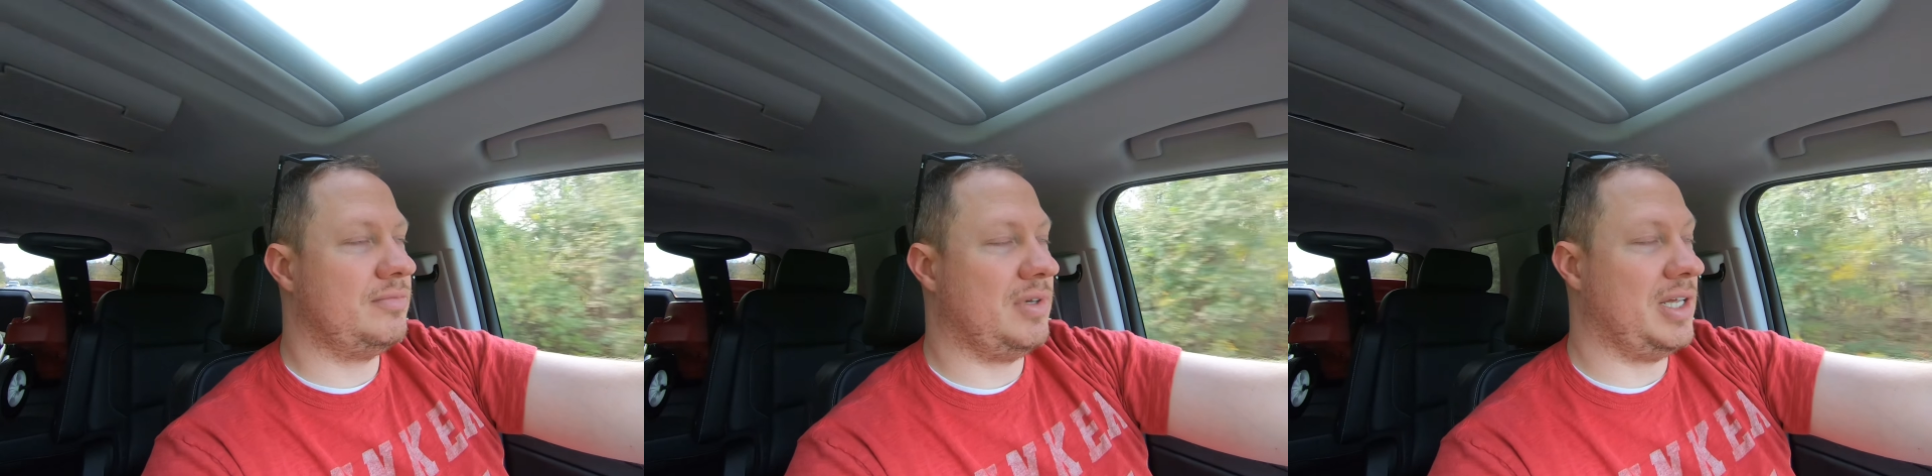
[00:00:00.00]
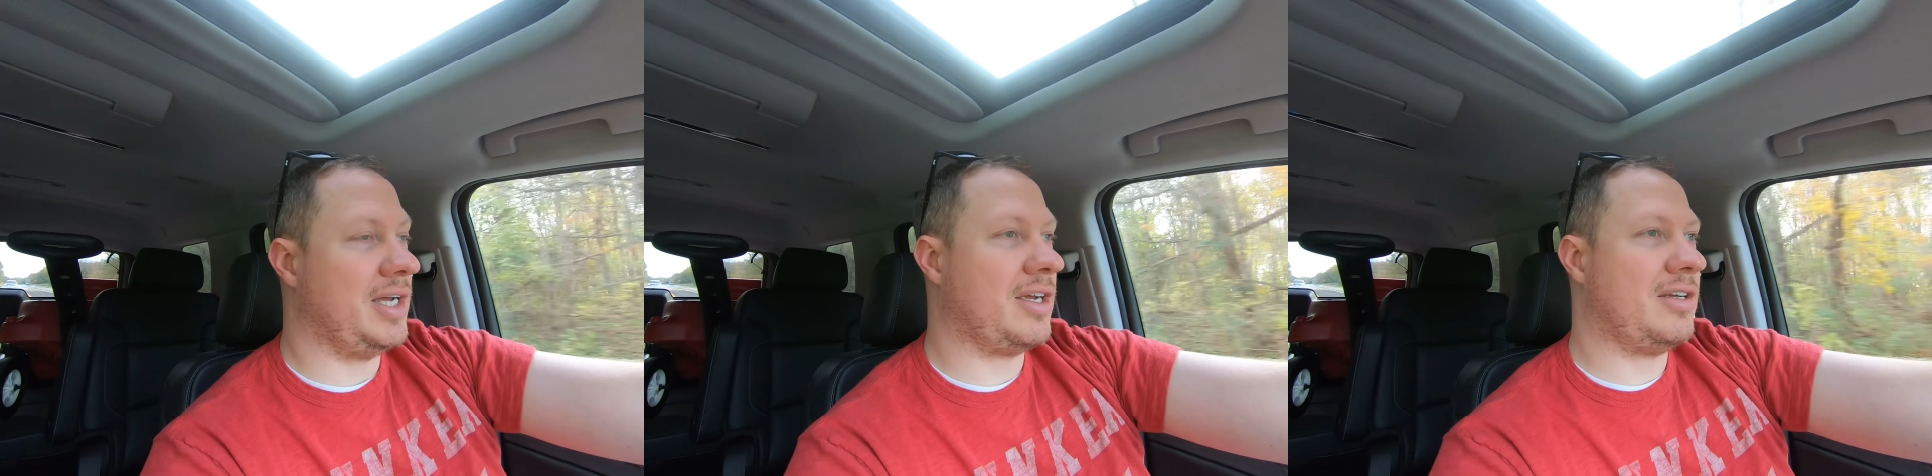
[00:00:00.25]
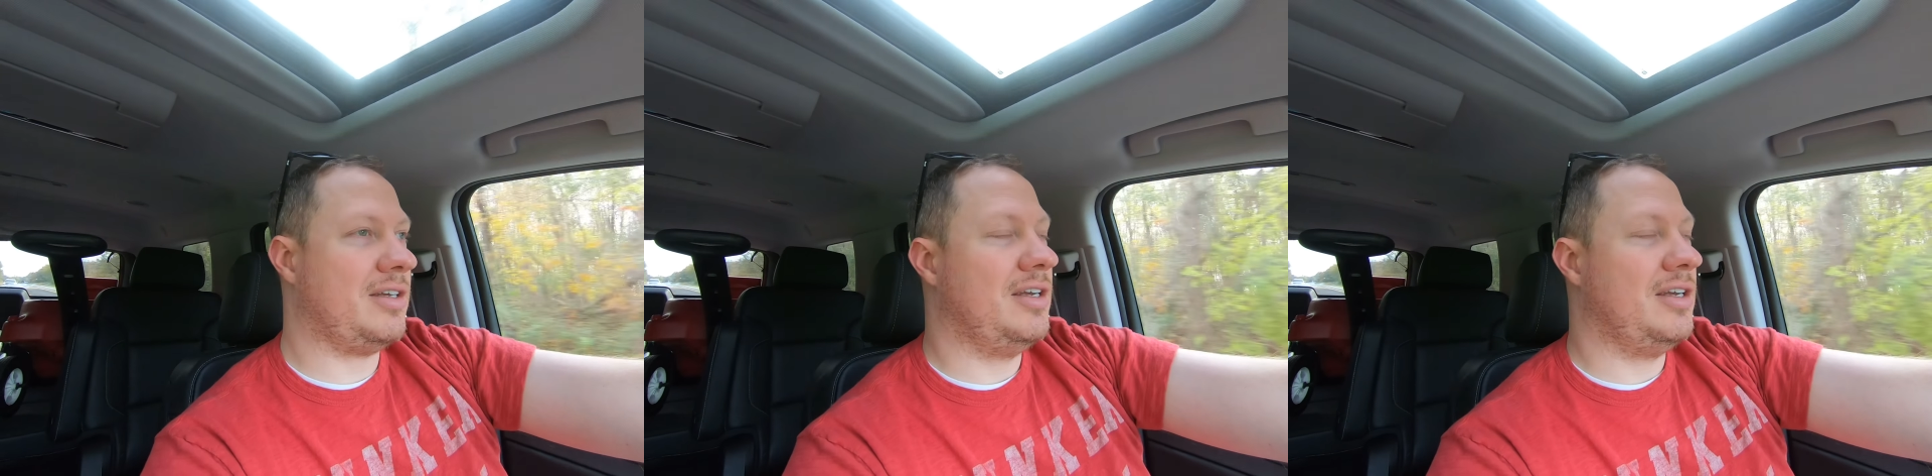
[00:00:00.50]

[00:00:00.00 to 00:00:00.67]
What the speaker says: Black